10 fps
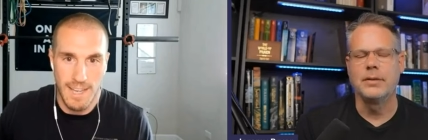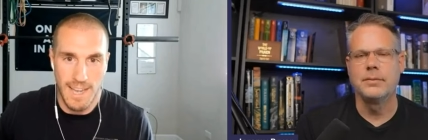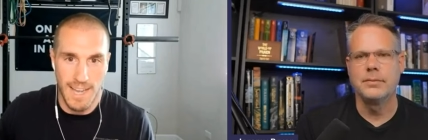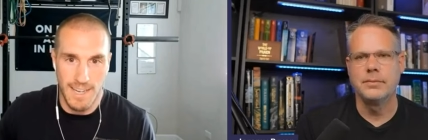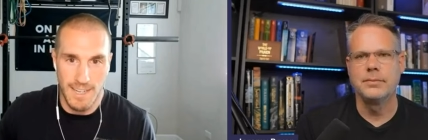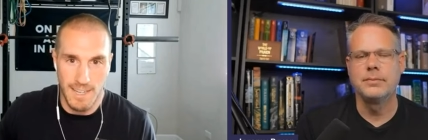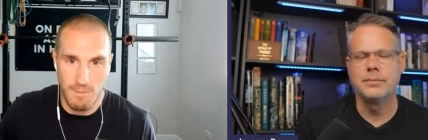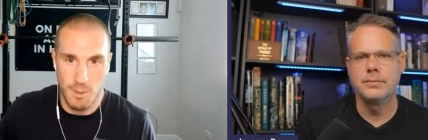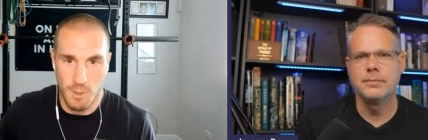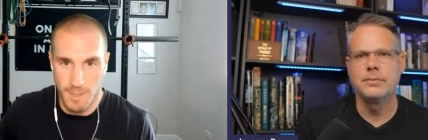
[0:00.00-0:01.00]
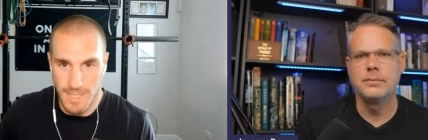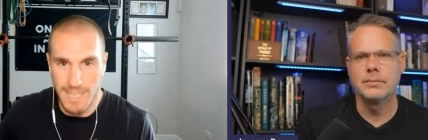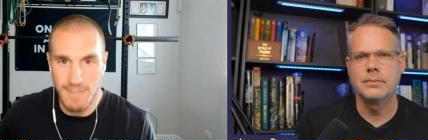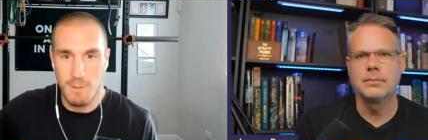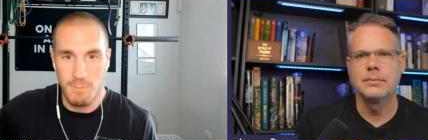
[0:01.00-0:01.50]
Speaker 1: And if you're
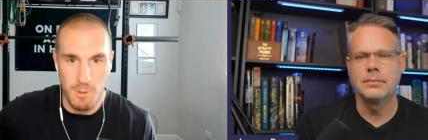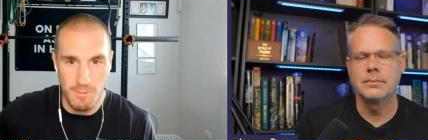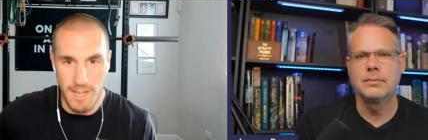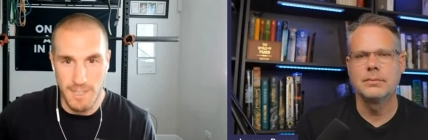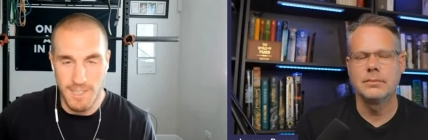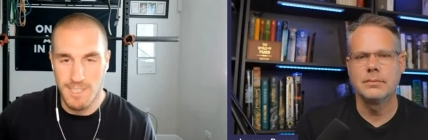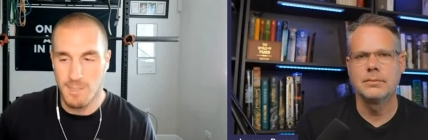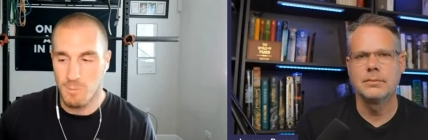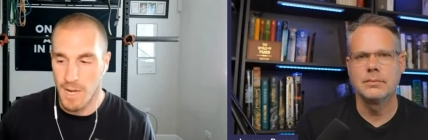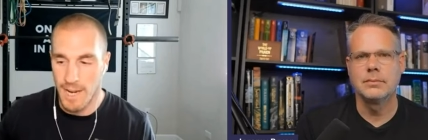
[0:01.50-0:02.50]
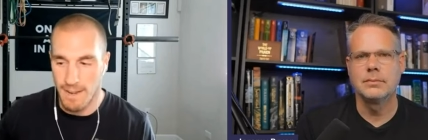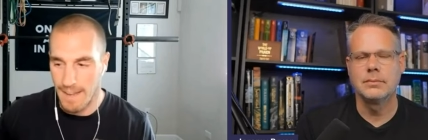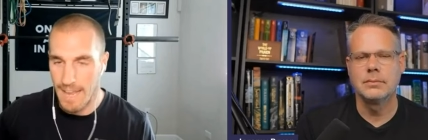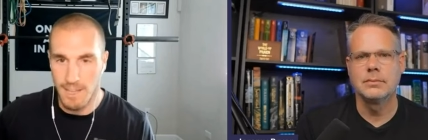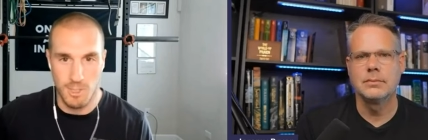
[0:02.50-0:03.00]
giving more value, this is why
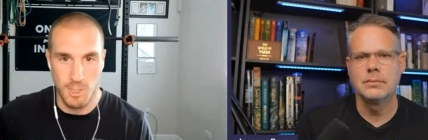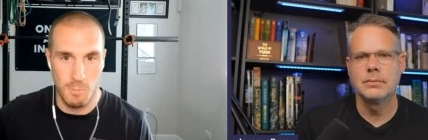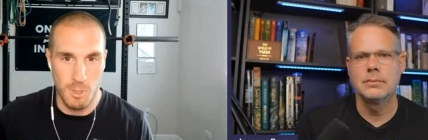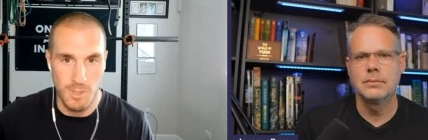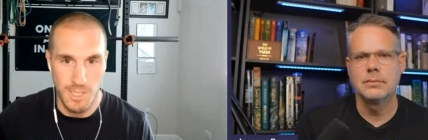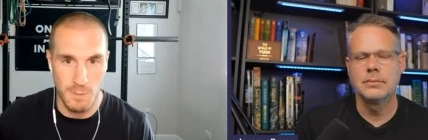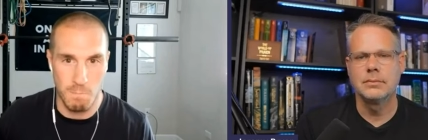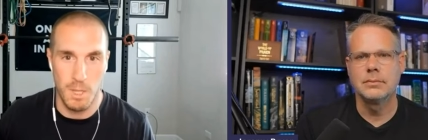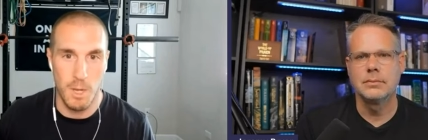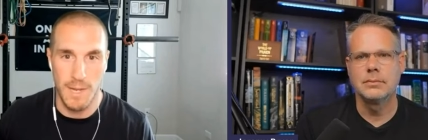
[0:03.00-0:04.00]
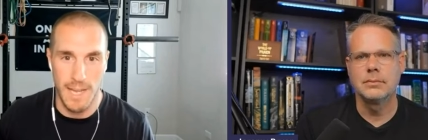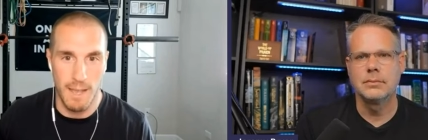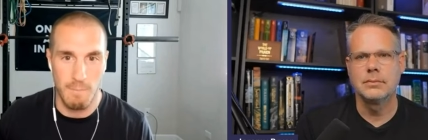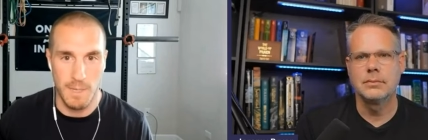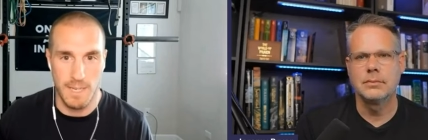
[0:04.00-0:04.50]
Alex Hormozi is blowing
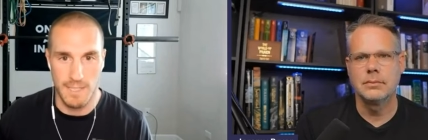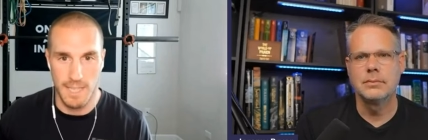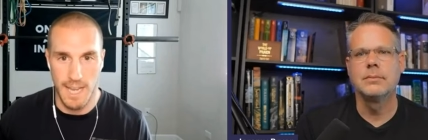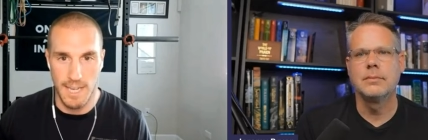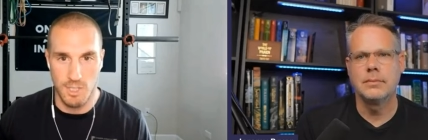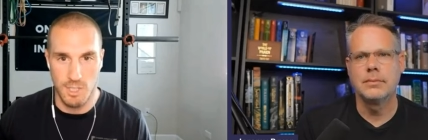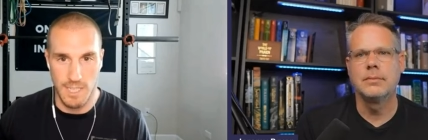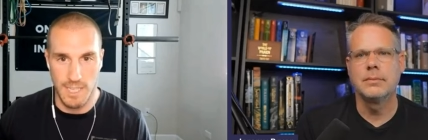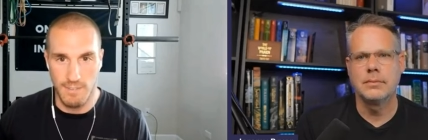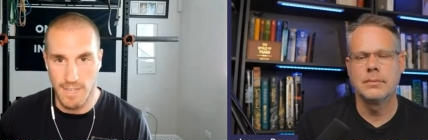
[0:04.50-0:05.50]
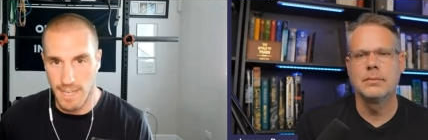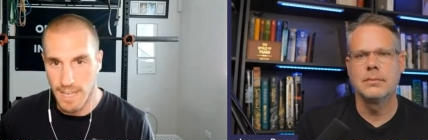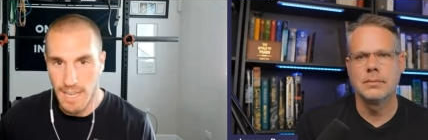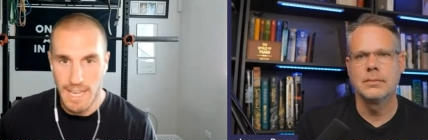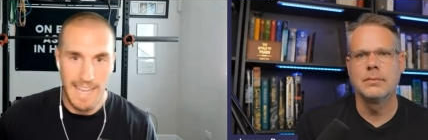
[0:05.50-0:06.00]
up because the guy is just giving
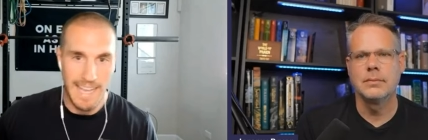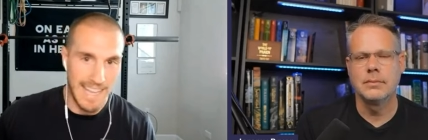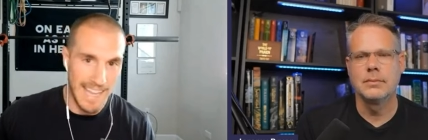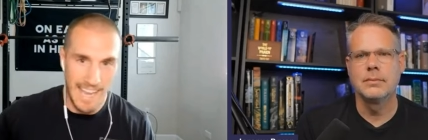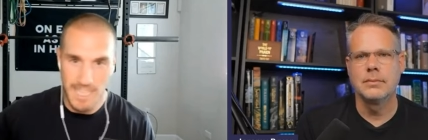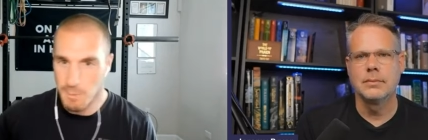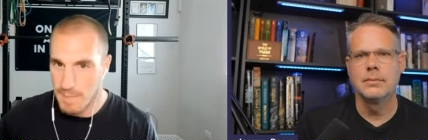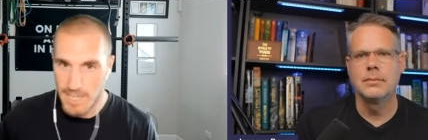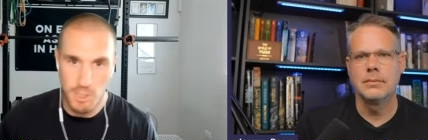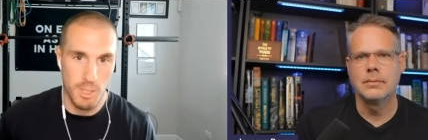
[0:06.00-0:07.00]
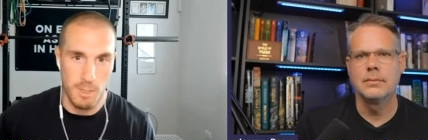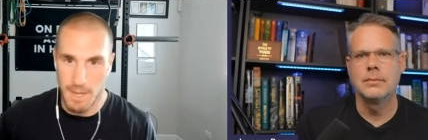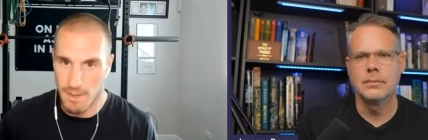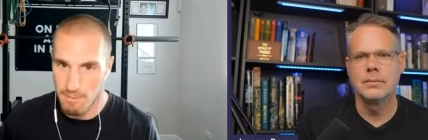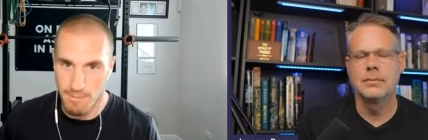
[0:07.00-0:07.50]
exponential
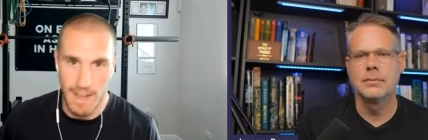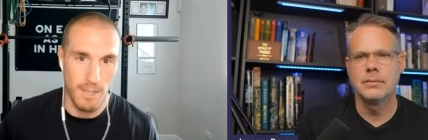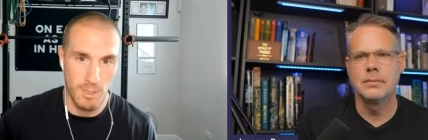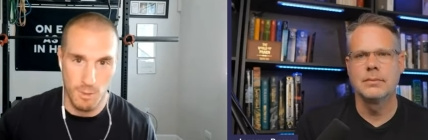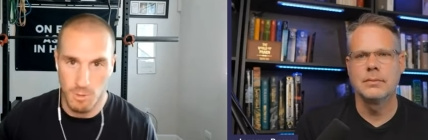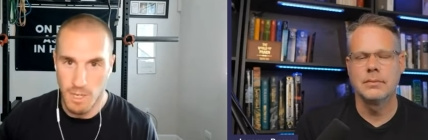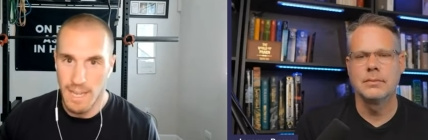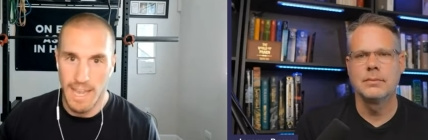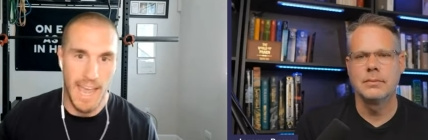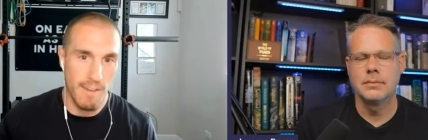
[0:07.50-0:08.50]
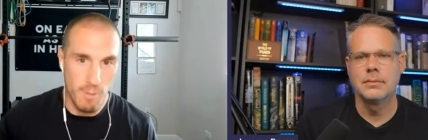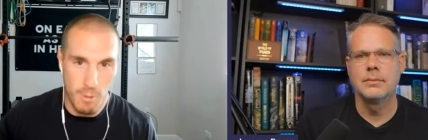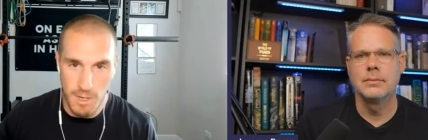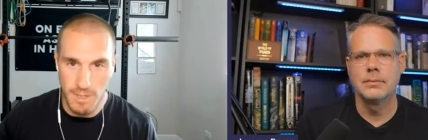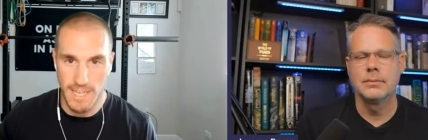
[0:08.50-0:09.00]
amount of value
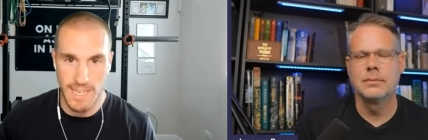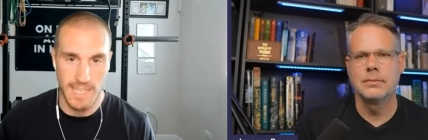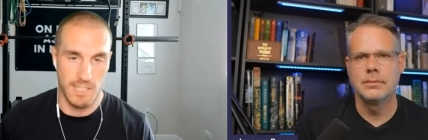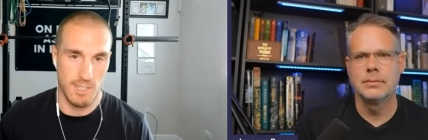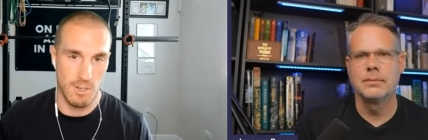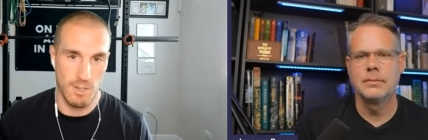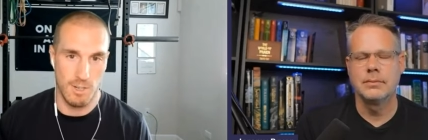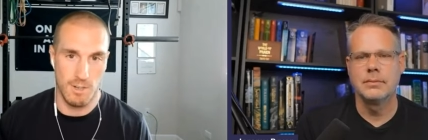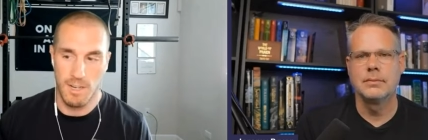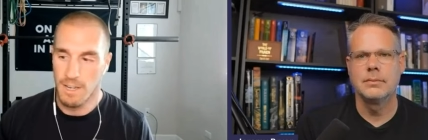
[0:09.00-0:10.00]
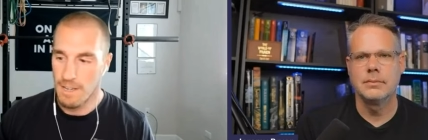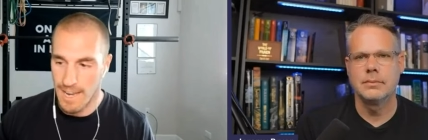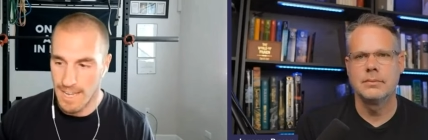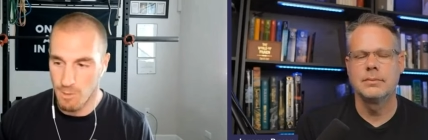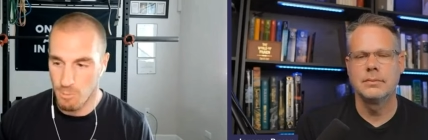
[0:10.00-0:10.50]
everywhere that he can turn.
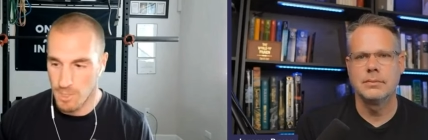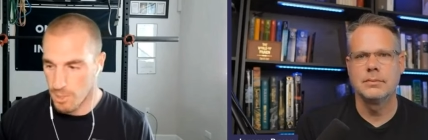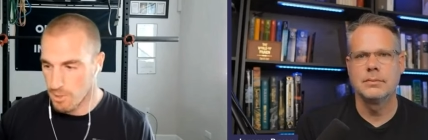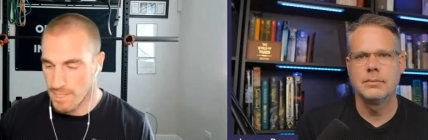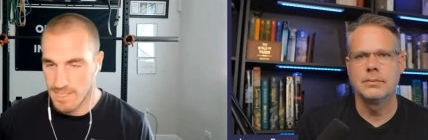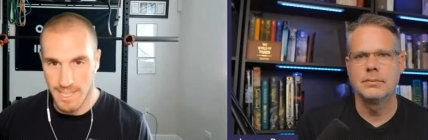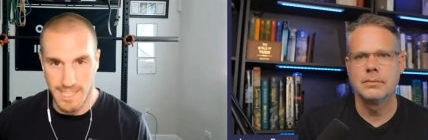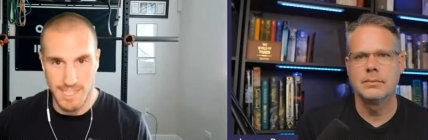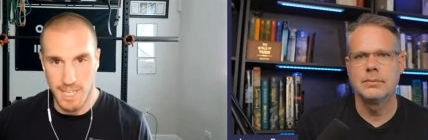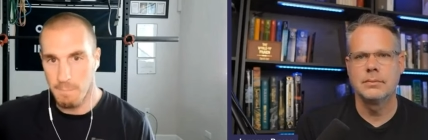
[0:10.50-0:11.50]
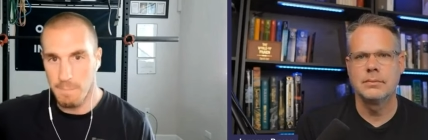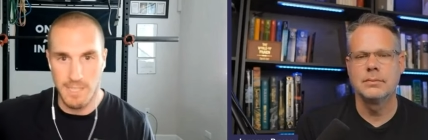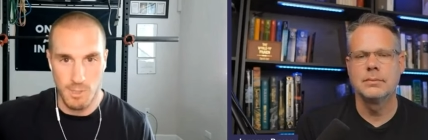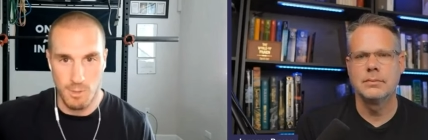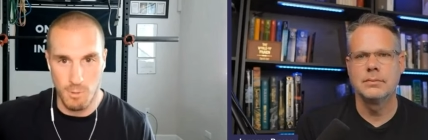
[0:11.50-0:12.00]
And the return is that these companies
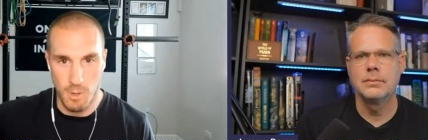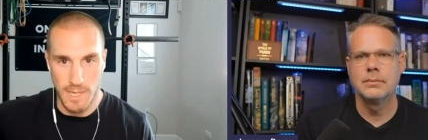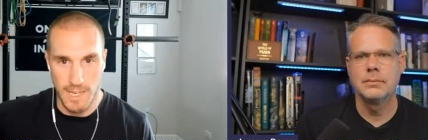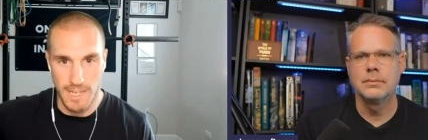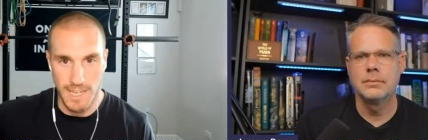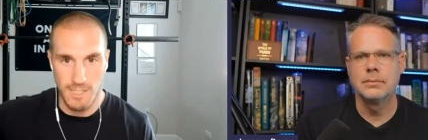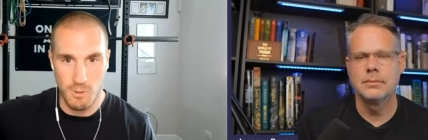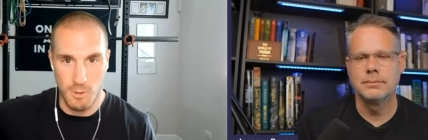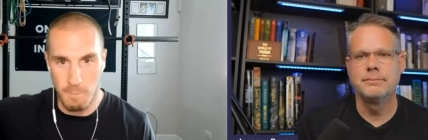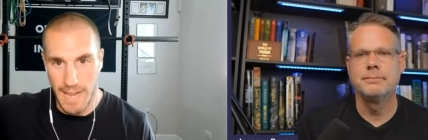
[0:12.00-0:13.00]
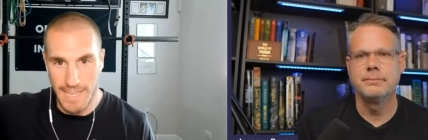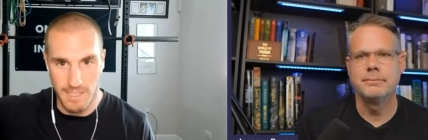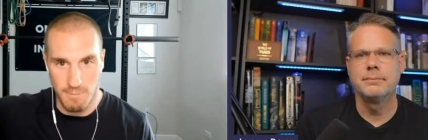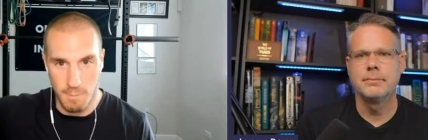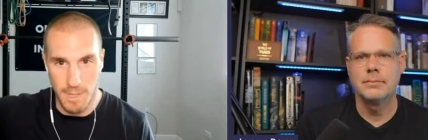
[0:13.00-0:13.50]
are growing into a
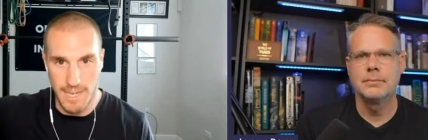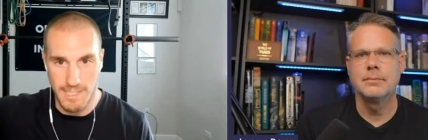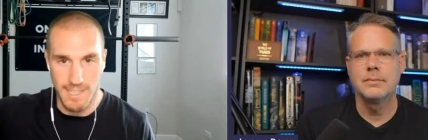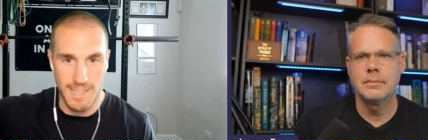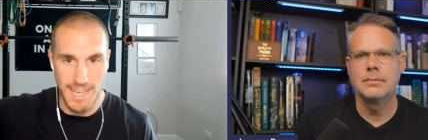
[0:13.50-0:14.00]
massive place. And then they